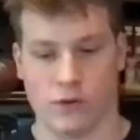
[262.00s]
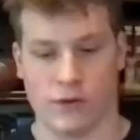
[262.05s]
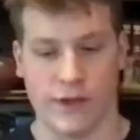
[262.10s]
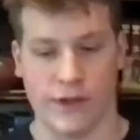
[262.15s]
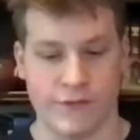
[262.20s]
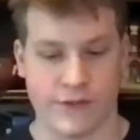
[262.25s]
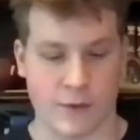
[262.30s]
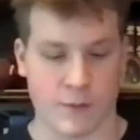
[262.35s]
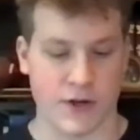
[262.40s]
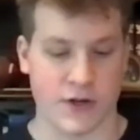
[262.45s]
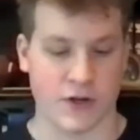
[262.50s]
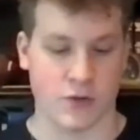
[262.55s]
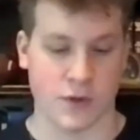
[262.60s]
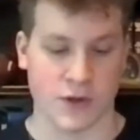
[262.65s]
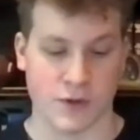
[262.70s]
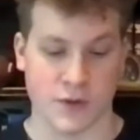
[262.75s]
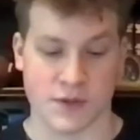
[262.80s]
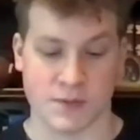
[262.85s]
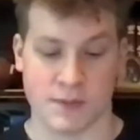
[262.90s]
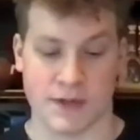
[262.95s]
lift that we
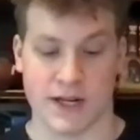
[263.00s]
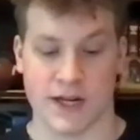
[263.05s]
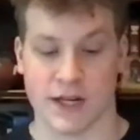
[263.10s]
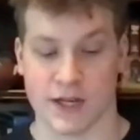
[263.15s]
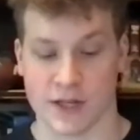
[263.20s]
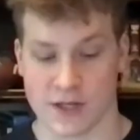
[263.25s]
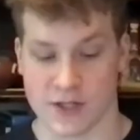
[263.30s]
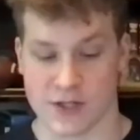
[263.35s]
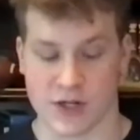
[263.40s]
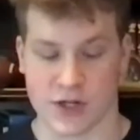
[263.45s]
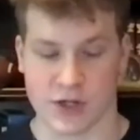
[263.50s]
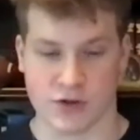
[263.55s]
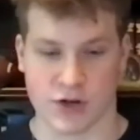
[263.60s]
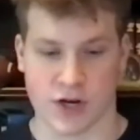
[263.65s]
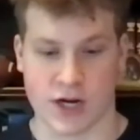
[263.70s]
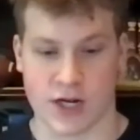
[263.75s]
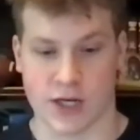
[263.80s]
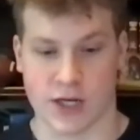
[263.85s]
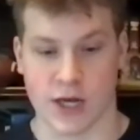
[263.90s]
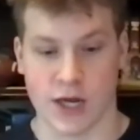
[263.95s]
do speed and conditioning
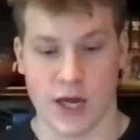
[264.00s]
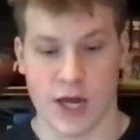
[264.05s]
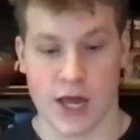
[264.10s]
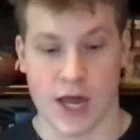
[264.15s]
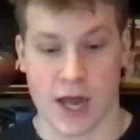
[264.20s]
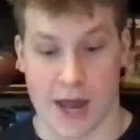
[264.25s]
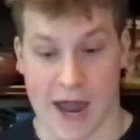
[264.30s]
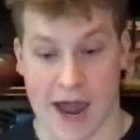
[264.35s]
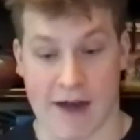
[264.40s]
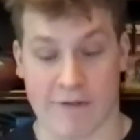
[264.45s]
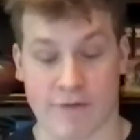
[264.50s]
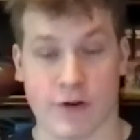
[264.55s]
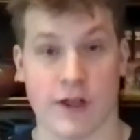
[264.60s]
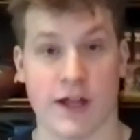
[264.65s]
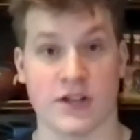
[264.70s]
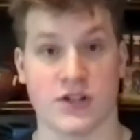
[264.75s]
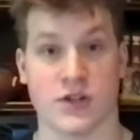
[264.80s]
training after that.